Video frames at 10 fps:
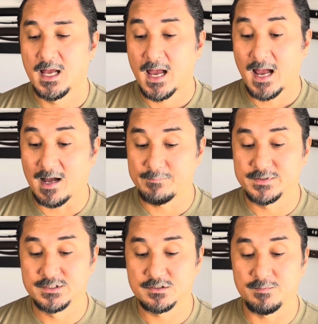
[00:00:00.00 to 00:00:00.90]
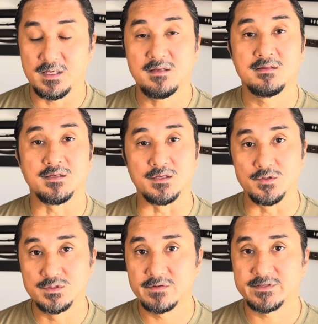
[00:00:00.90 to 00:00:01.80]
happens to be the
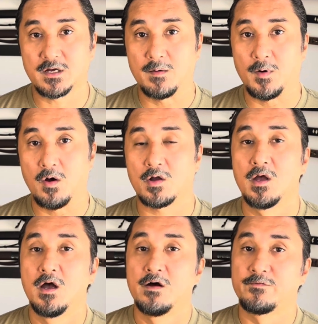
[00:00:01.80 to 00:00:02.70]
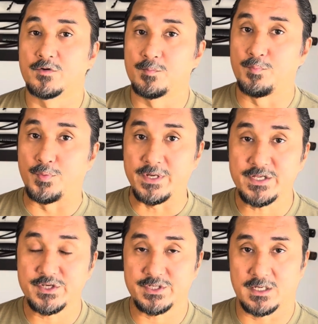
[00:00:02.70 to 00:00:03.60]
use of a tomahawk for
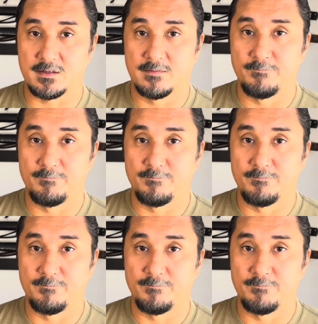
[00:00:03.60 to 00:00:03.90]
breaching,